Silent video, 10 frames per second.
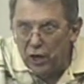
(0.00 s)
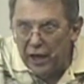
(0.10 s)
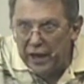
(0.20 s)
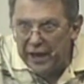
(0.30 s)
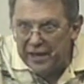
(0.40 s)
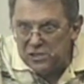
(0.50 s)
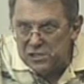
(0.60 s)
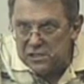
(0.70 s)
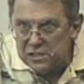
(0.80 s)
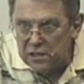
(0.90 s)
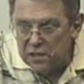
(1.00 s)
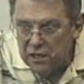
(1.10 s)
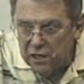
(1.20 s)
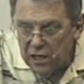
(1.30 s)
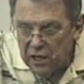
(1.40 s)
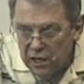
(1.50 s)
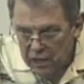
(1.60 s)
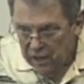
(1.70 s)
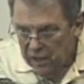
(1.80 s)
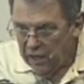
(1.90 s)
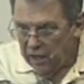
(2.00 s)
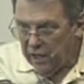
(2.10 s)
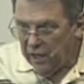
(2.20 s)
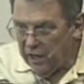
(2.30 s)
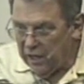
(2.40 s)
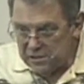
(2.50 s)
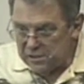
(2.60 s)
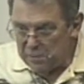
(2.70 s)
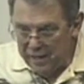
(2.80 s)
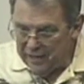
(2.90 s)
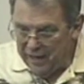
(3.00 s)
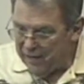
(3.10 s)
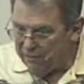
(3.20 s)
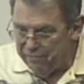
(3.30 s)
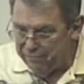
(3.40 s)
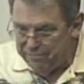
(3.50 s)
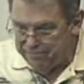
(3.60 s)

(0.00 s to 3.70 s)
glass. It's made out of